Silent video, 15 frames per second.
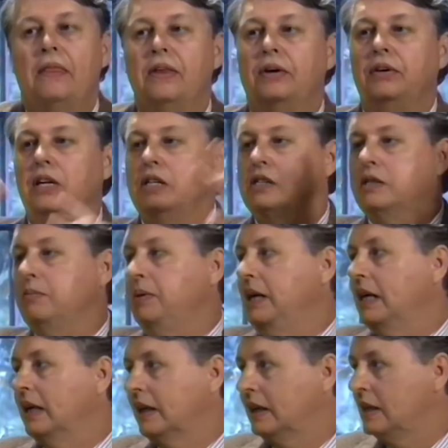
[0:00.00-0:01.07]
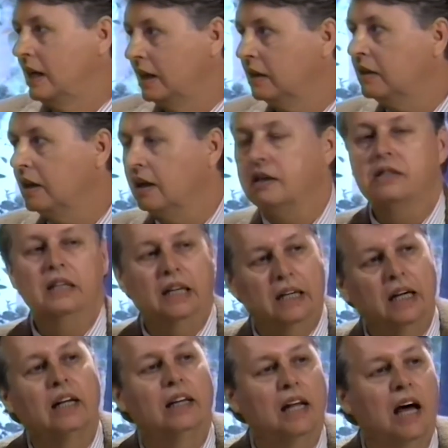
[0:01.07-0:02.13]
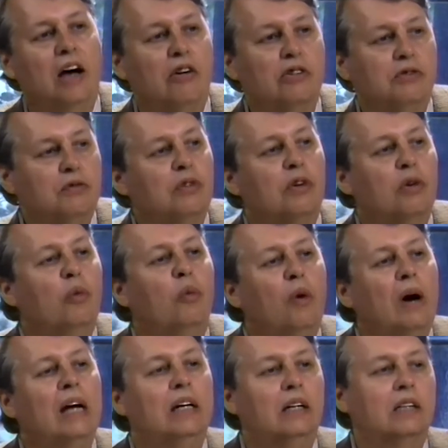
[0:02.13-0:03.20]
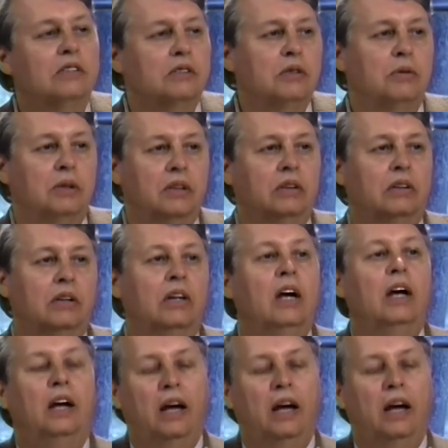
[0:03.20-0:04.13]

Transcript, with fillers: there needs to be a context that allows for oneness to occur.